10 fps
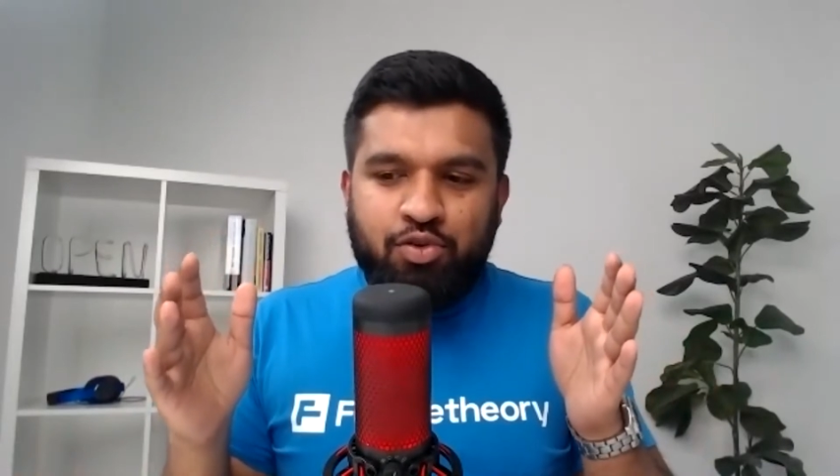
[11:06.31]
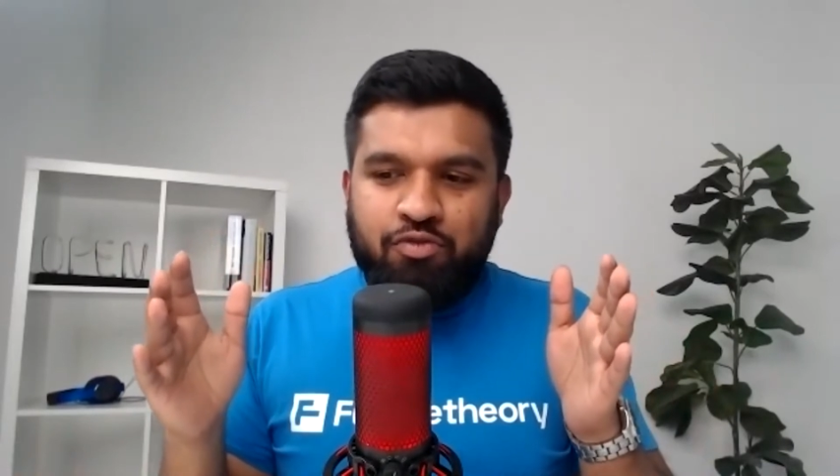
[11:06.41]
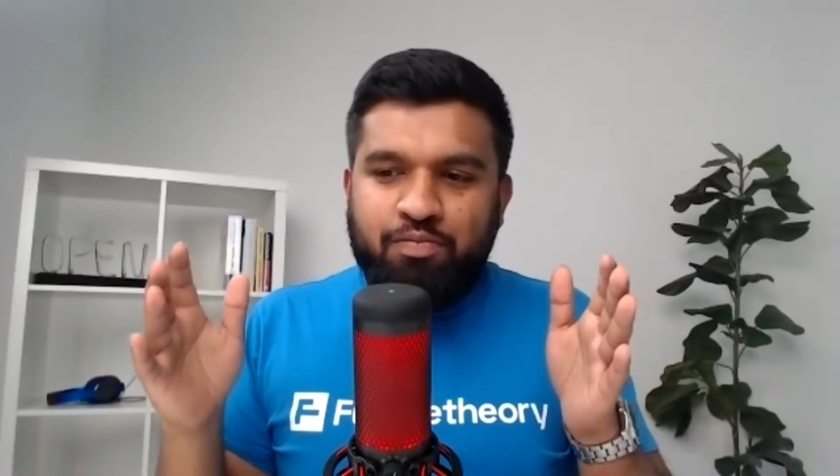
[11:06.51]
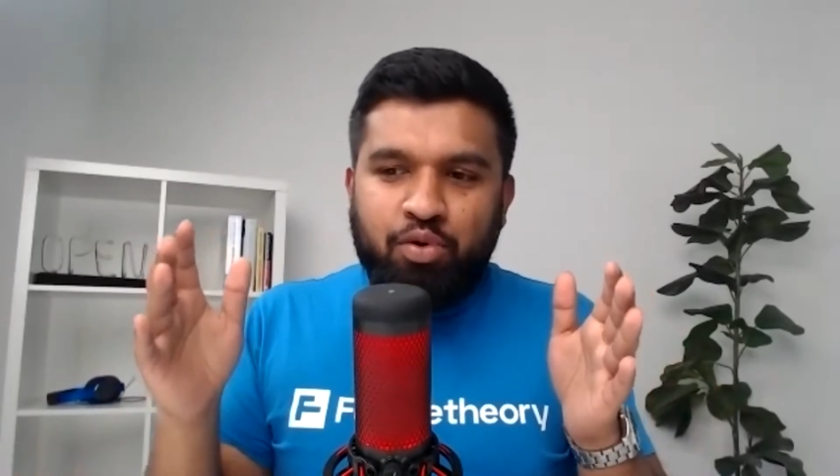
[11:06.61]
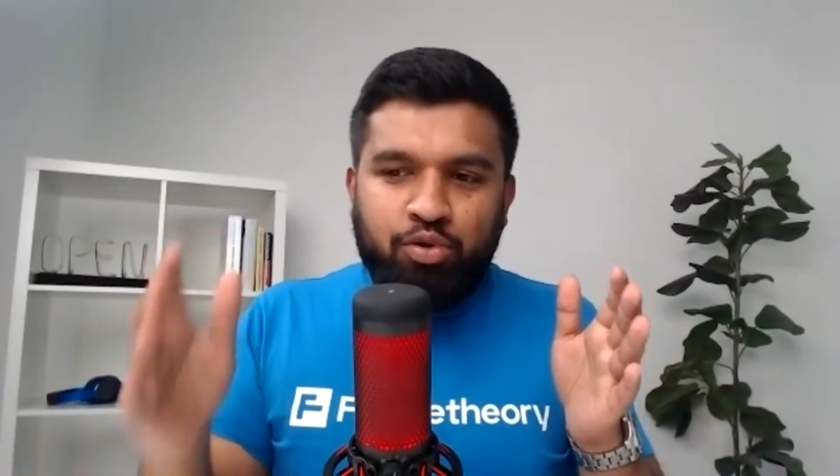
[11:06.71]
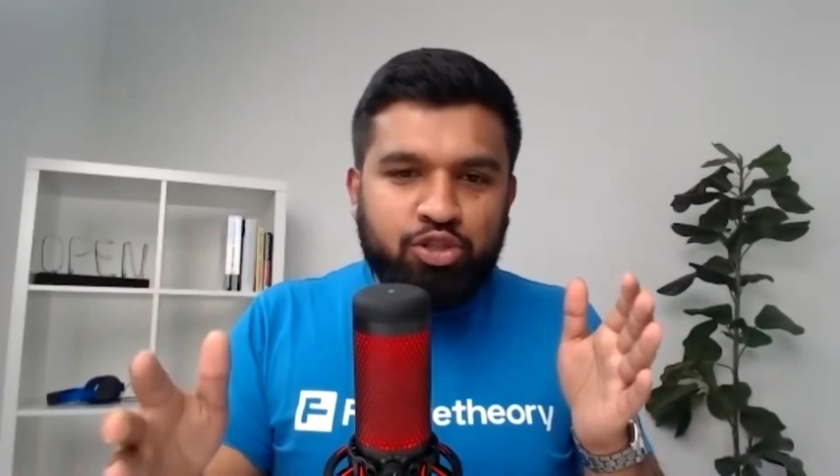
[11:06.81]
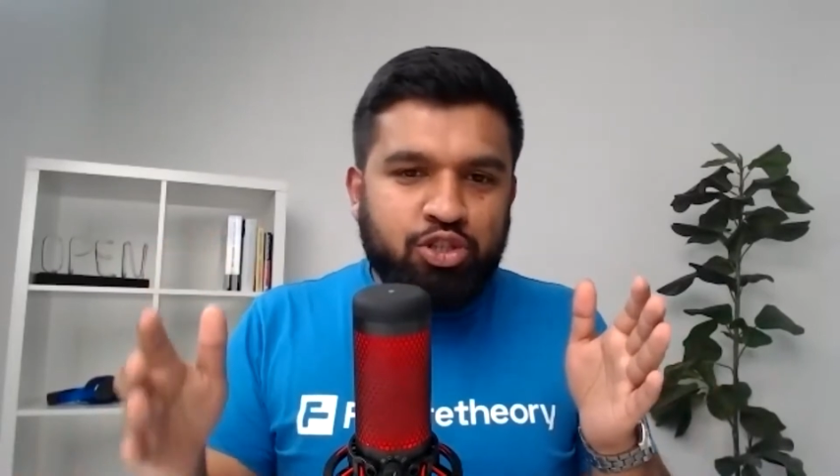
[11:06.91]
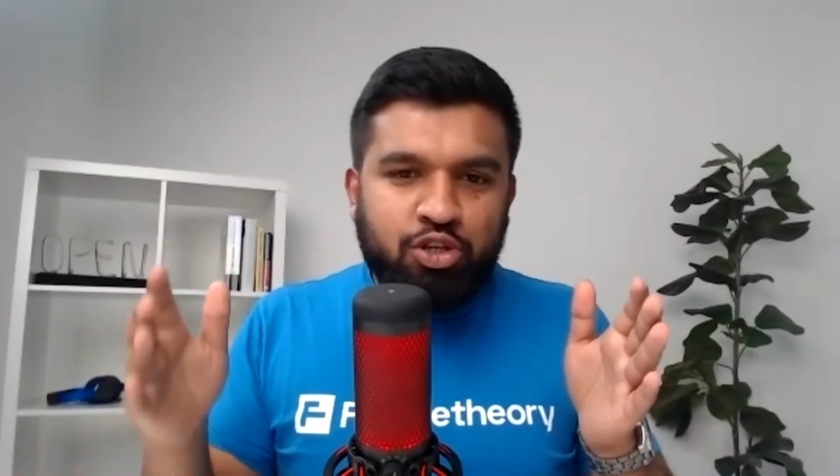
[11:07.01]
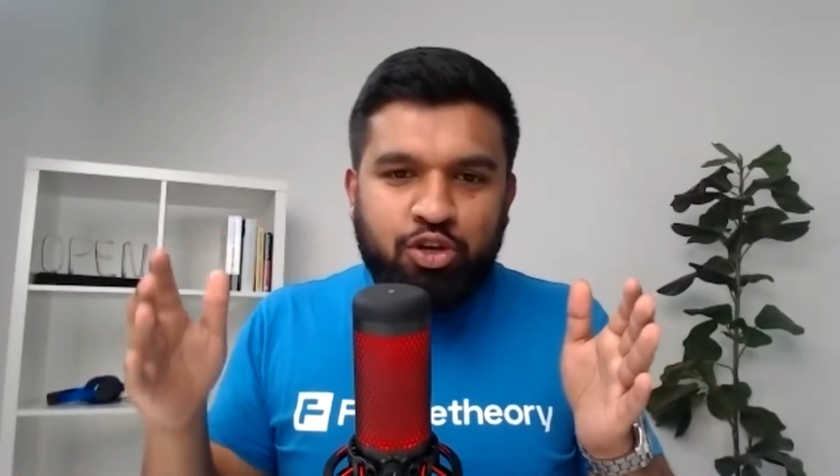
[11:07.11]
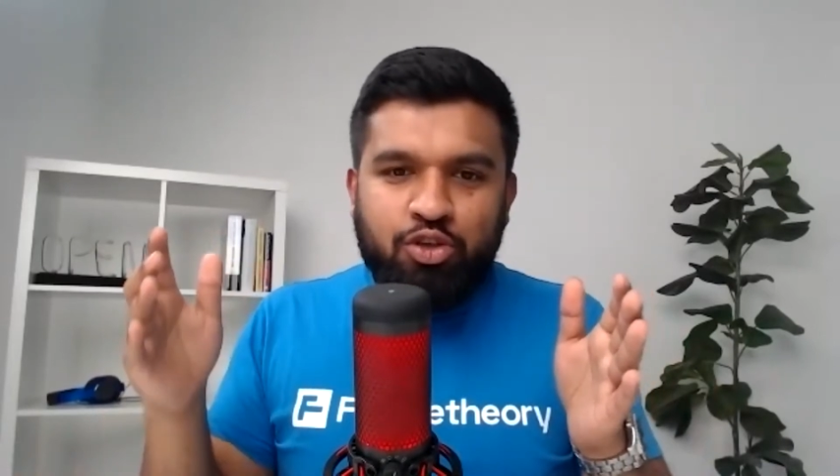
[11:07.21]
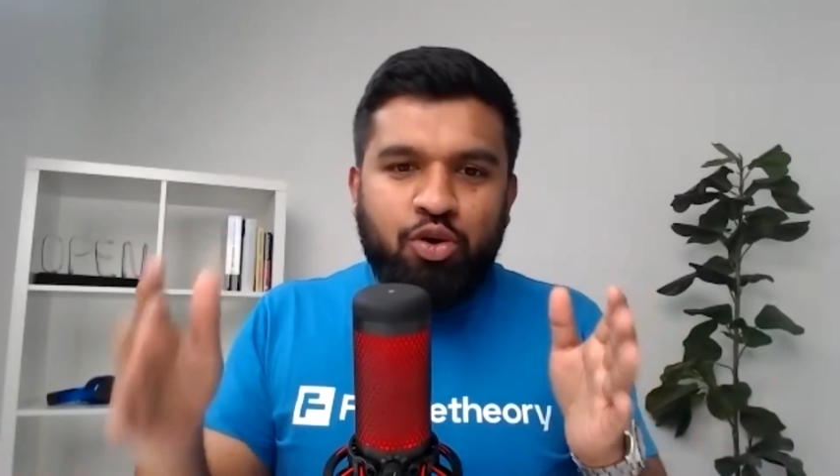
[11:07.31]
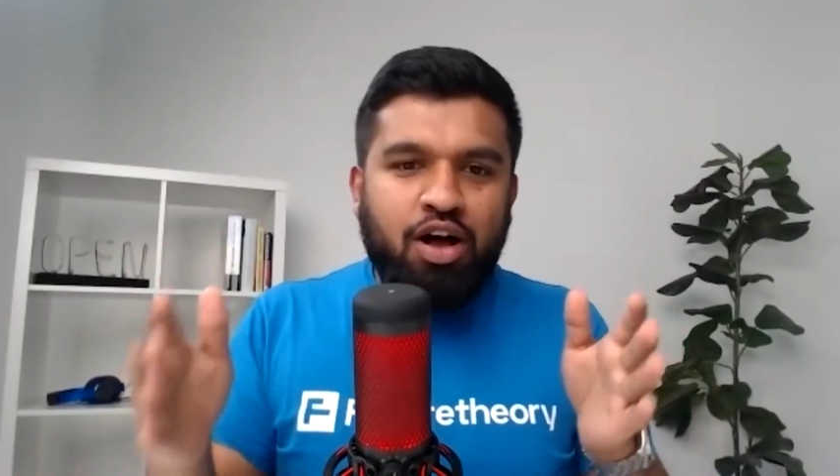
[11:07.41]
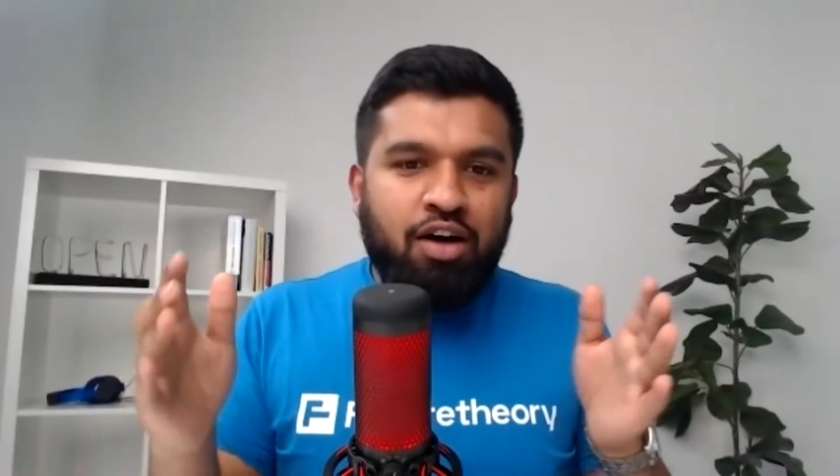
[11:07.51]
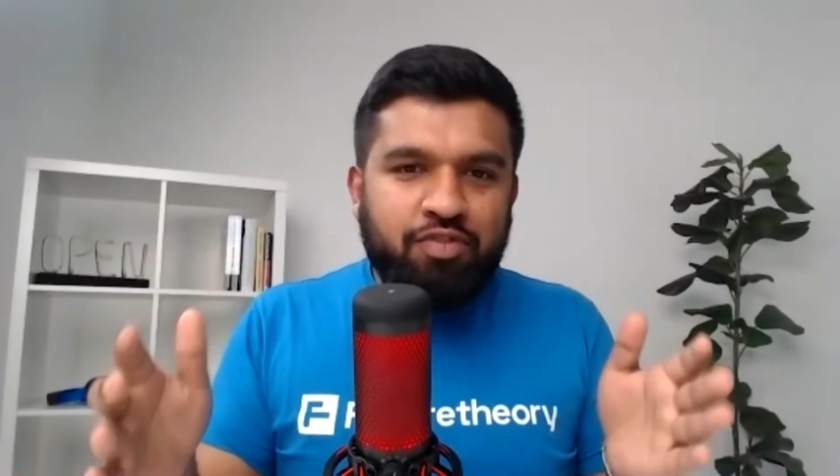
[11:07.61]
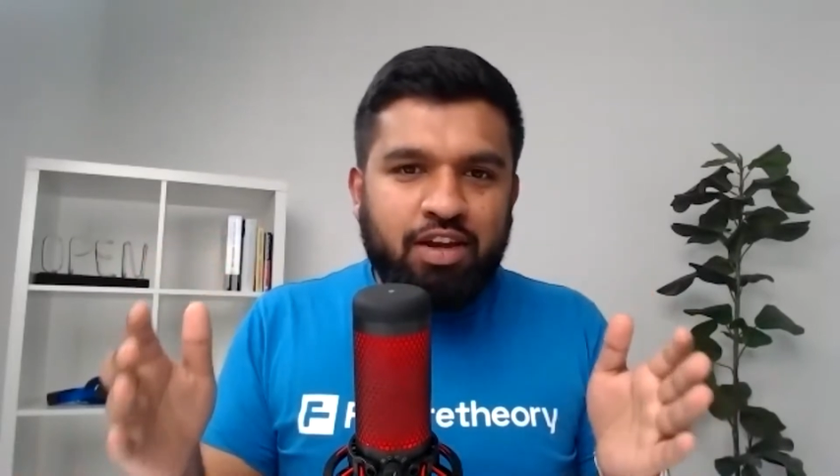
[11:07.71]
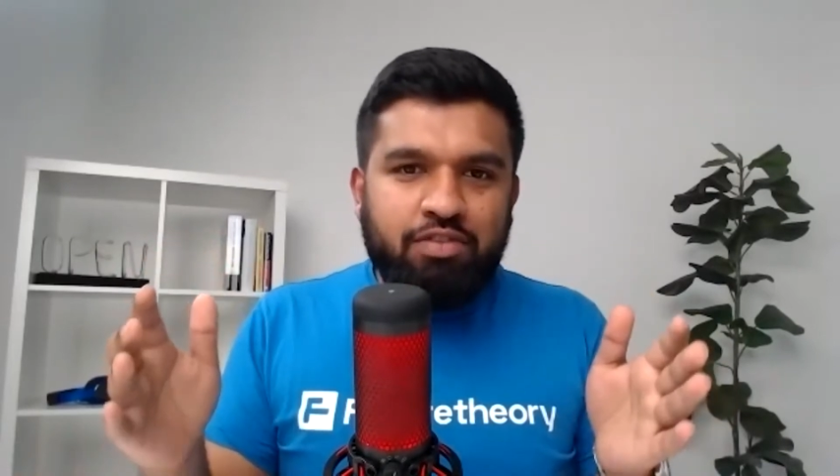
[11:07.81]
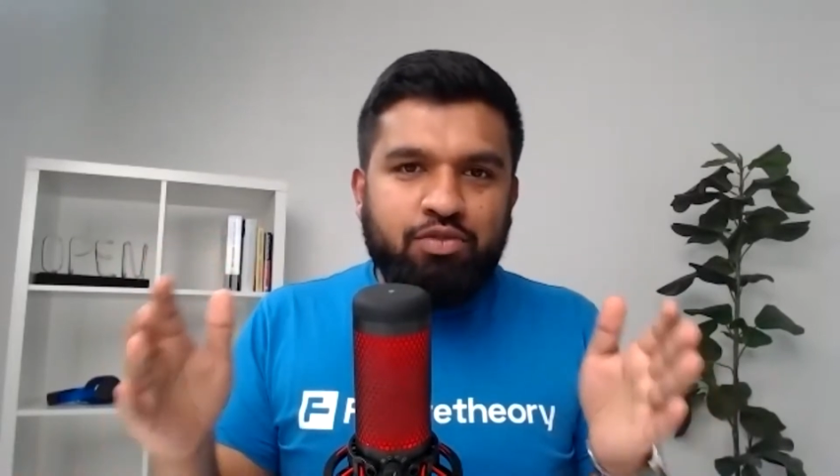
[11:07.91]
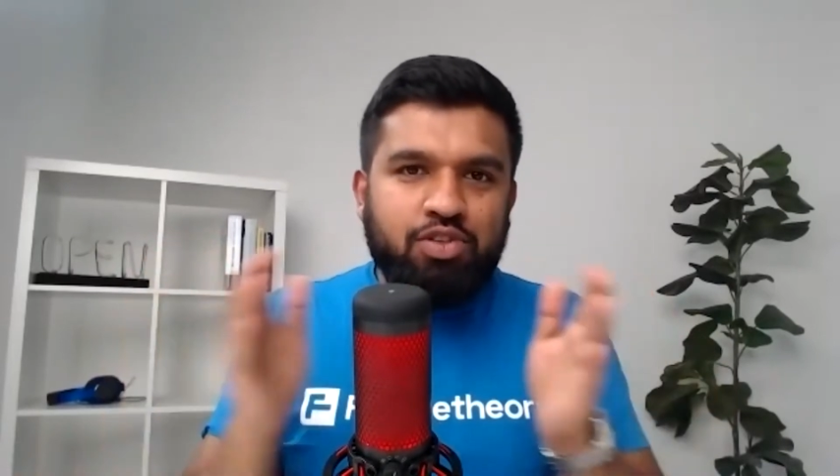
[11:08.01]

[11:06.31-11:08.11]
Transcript: of push your comfort level,